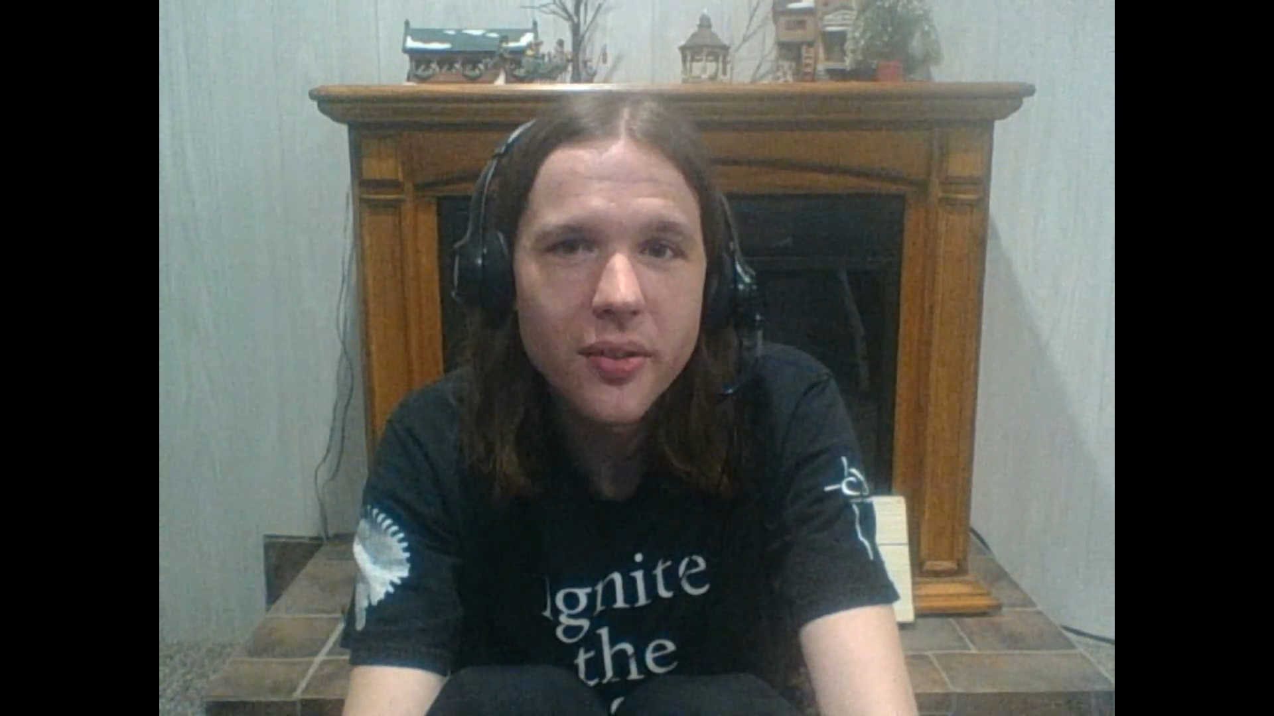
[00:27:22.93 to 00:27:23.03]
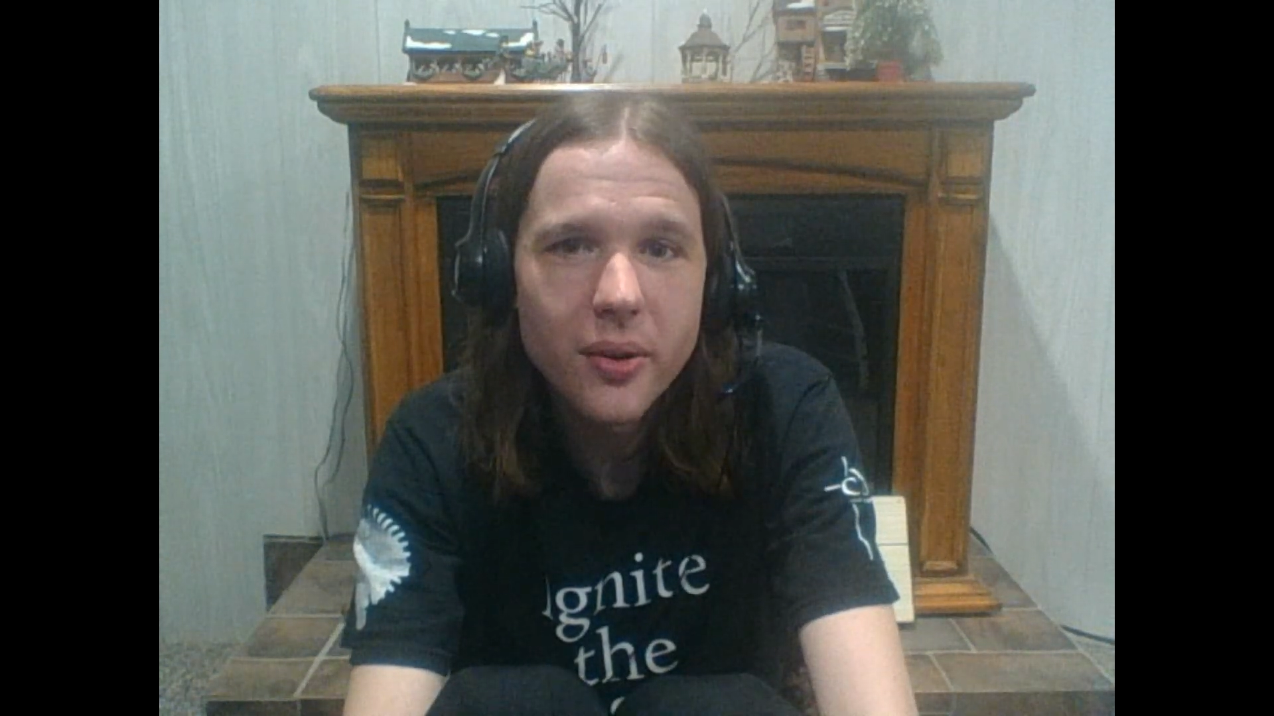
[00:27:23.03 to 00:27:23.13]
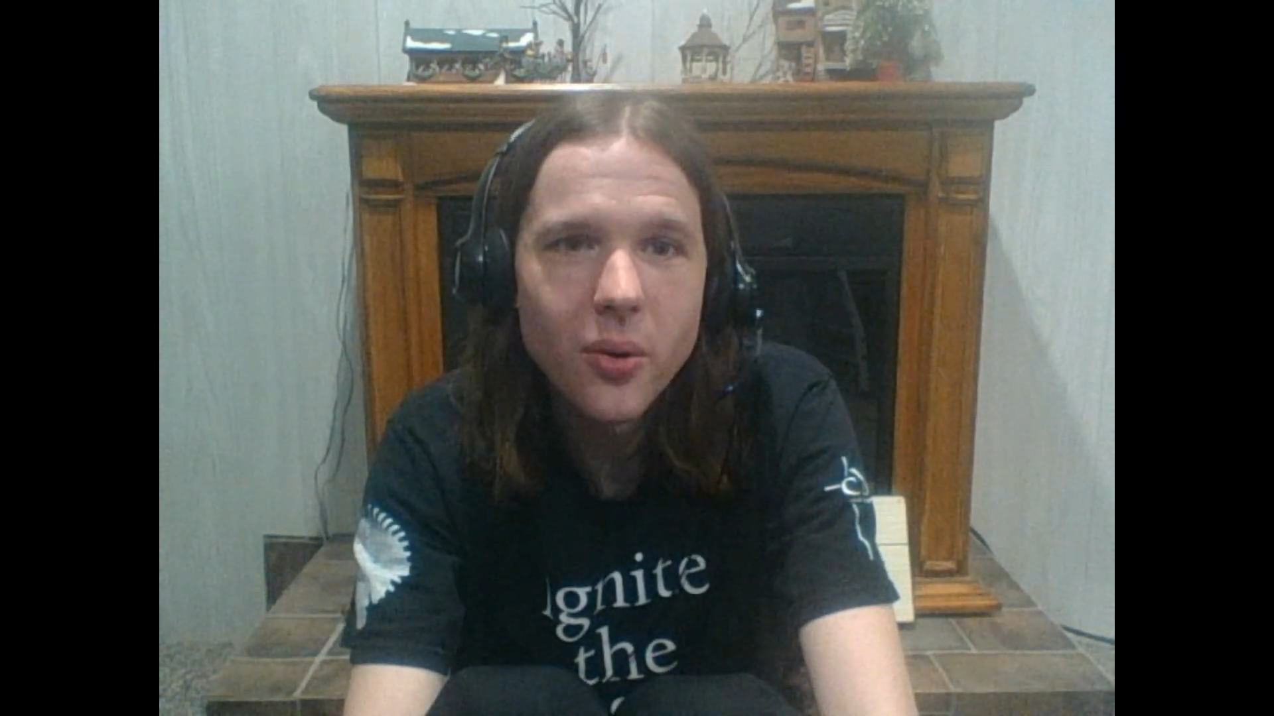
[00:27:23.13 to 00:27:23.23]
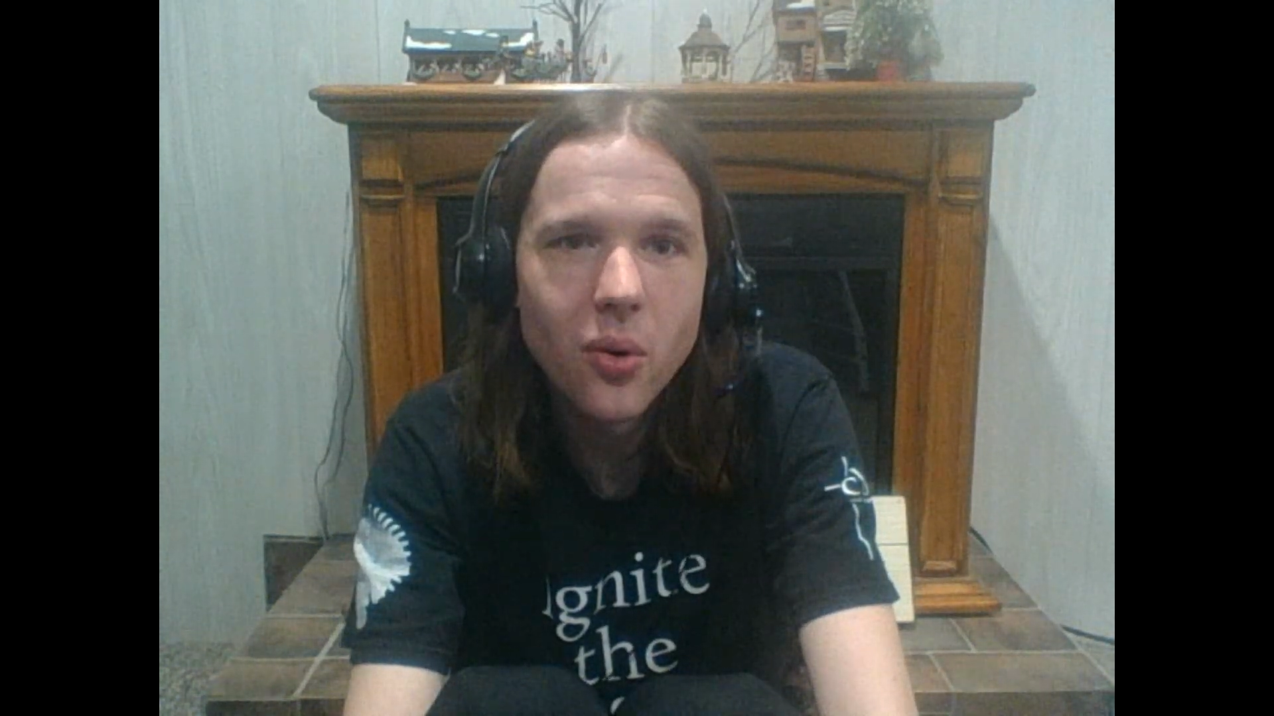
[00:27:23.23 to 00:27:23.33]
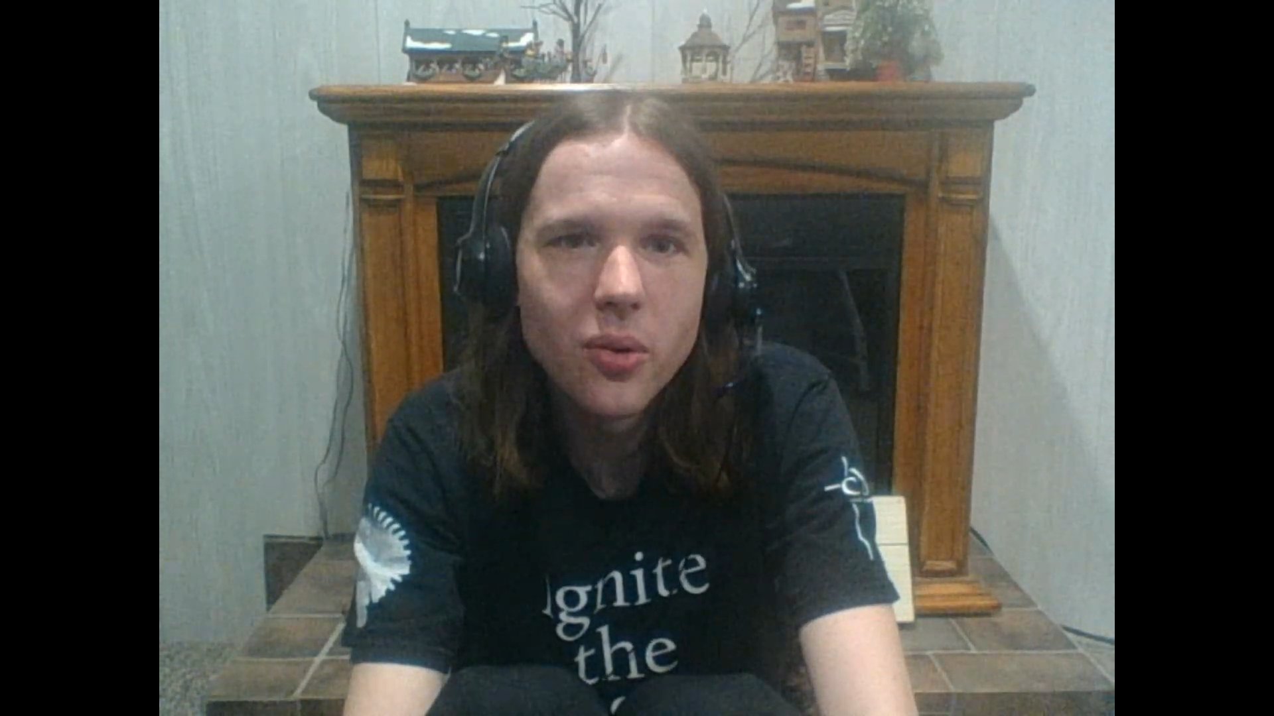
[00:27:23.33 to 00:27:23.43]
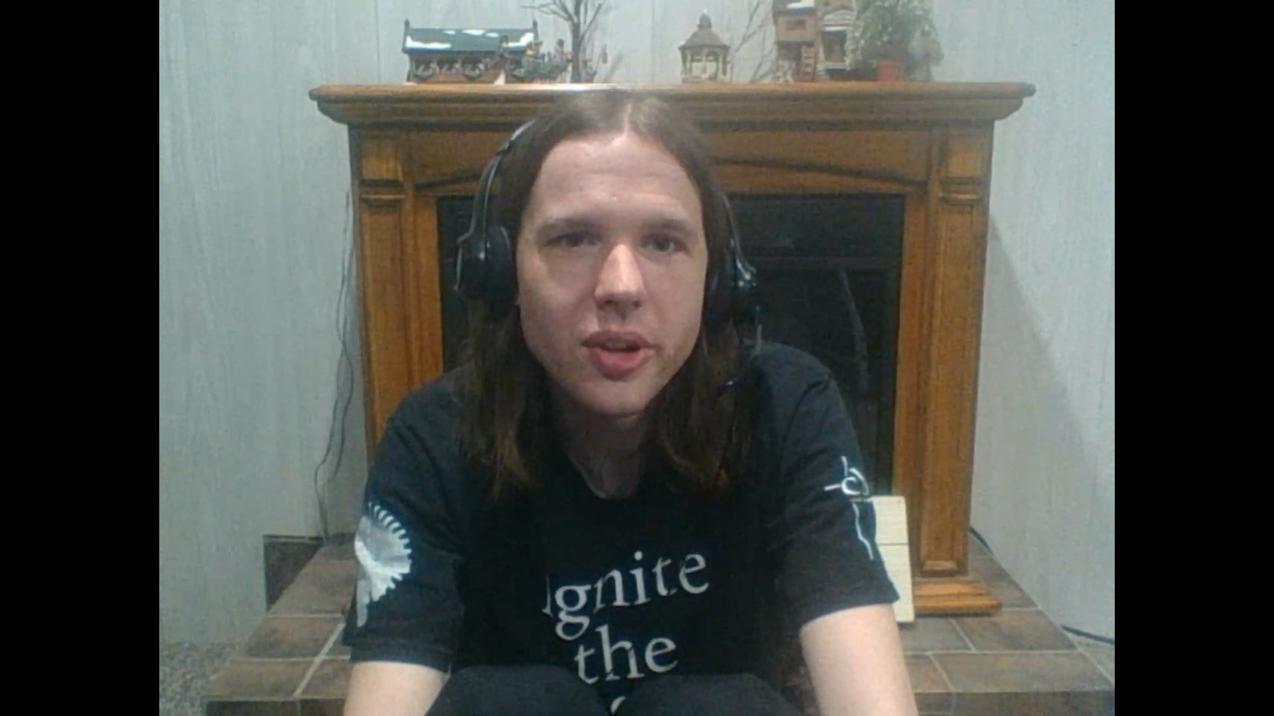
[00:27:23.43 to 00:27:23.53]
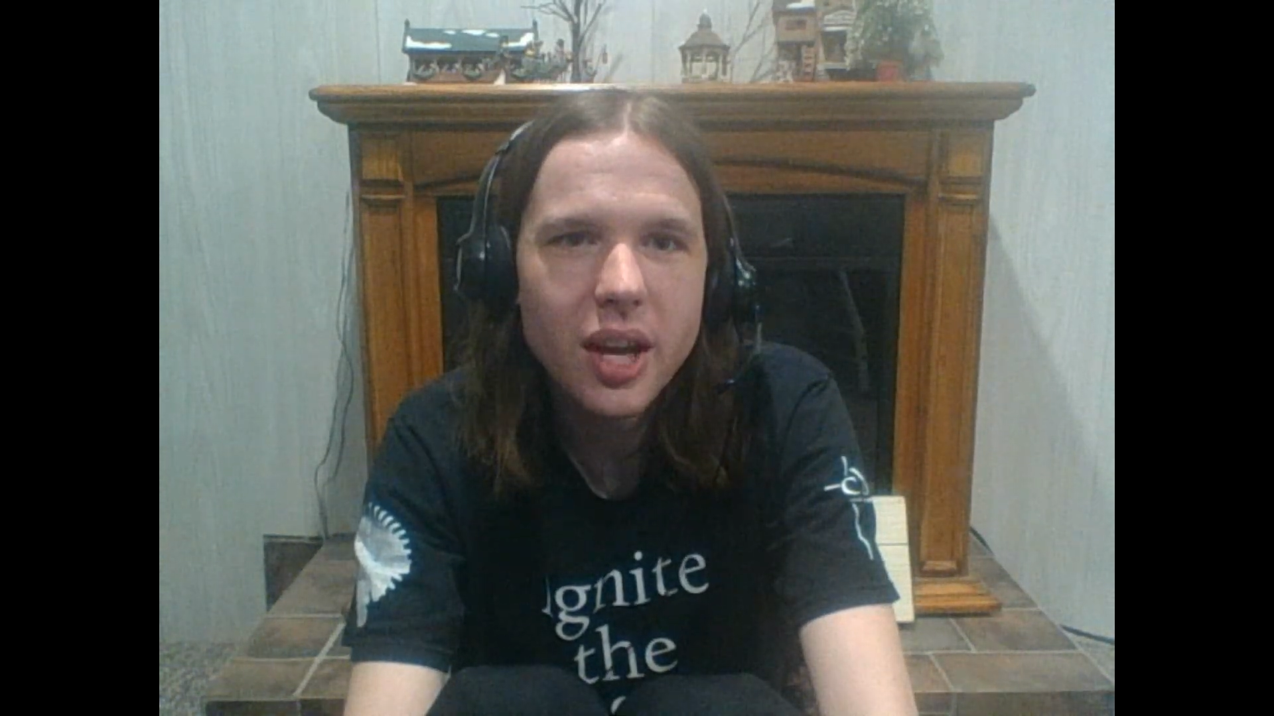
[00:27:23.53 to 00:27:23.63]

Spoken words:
though only